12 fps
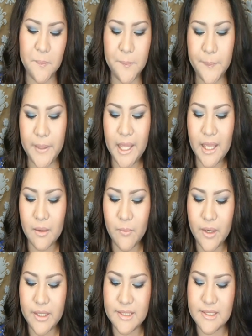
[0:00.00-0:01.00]
pink
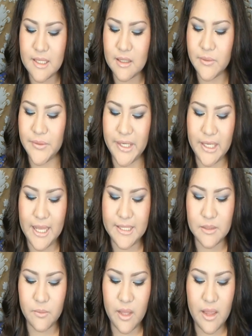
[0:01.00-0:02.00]
one is included
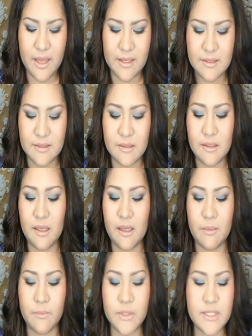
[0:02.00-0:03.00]
as well as the
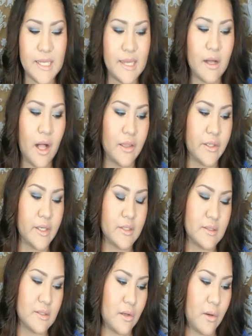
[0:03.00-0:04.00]
multicolored.
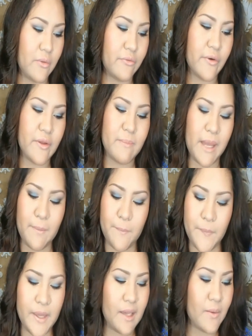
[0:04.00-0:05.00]
So for my
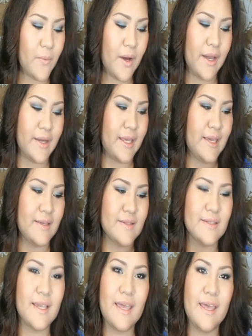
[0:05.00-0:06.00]
pink one
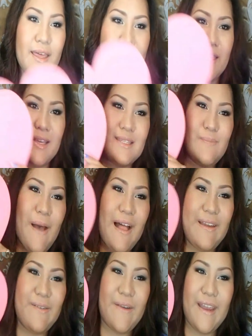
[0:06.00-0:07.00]
is this
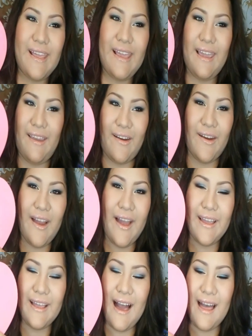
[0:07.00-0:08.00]
palette right here.
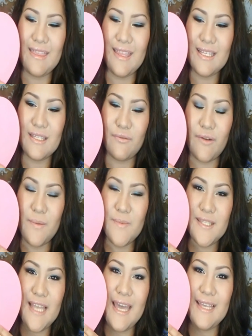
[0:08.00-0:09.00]
I got this from
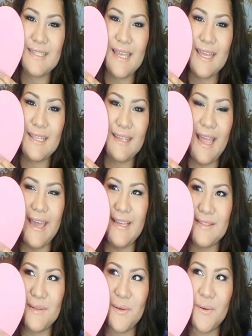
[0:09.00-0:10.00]
Saizen,
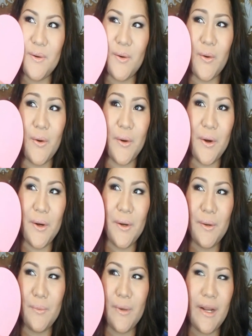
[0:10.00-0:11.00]
Daiso, or
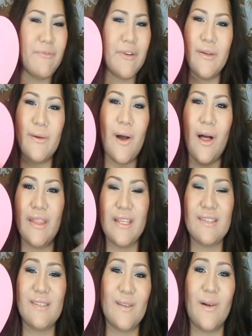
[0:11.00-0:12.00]
whatever you call
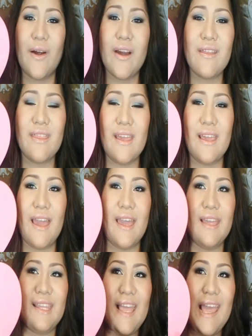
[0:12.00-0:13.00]
that store, the
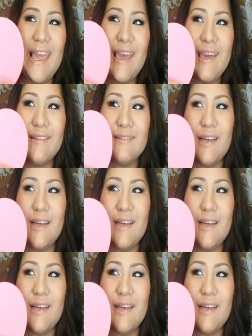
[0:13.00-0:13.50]
88